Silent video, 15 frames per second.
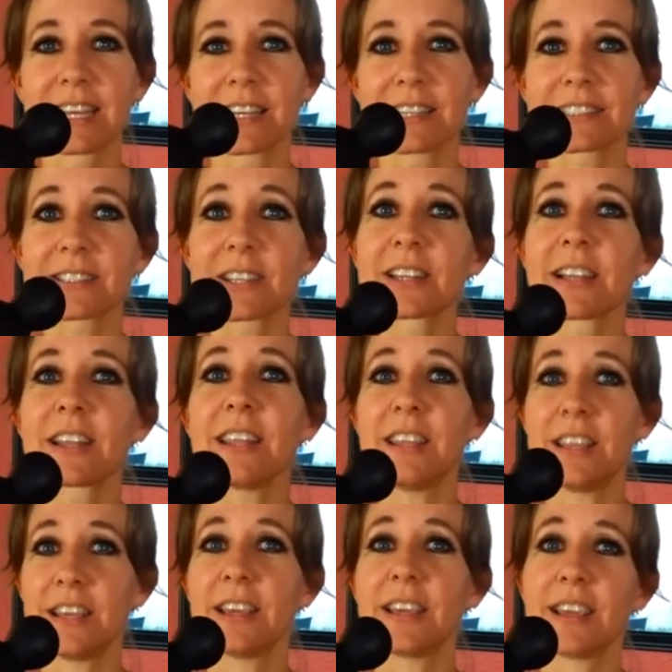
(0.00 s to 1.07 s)
so that
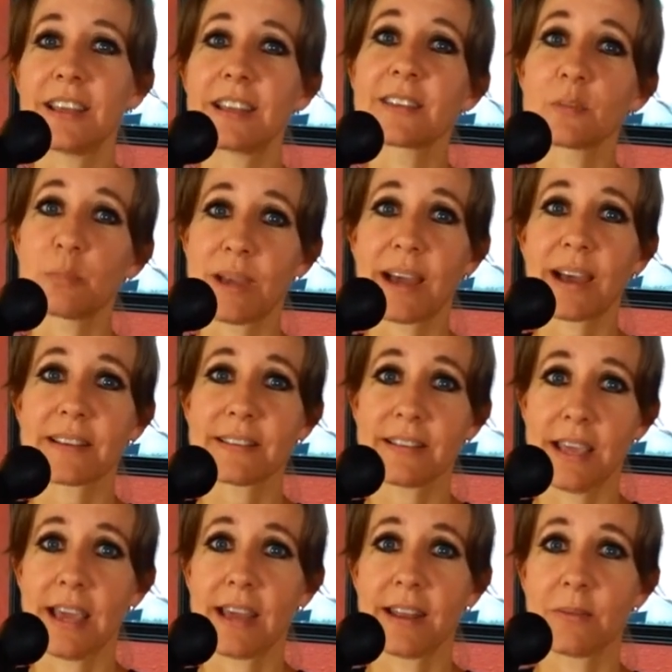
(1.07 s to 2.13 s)
he can get his pass
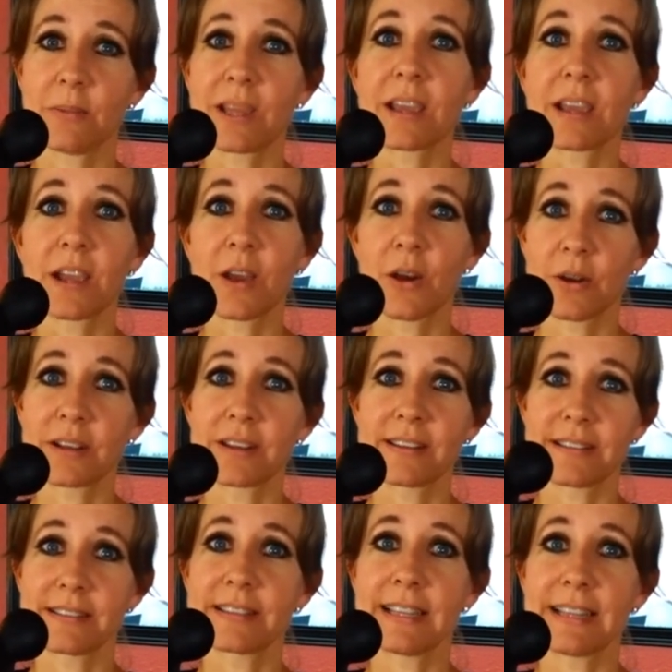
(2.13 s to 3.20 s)
again and we can go to
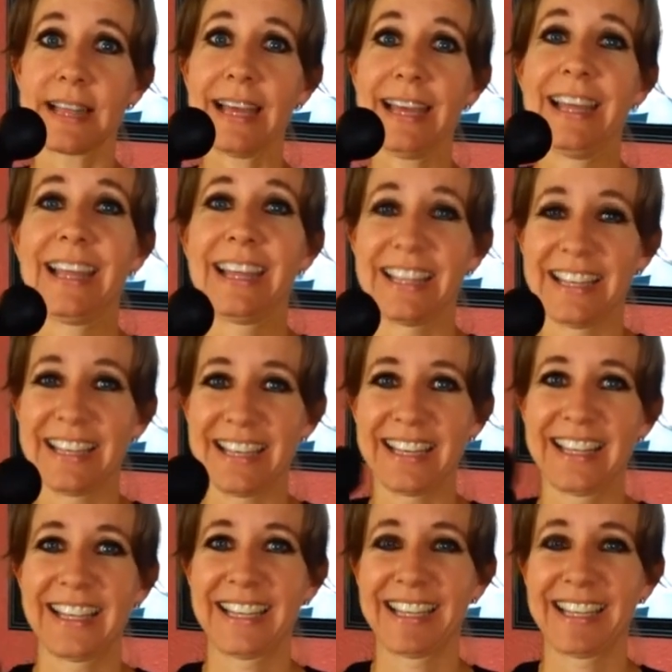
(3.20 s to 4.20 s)
Disneyland.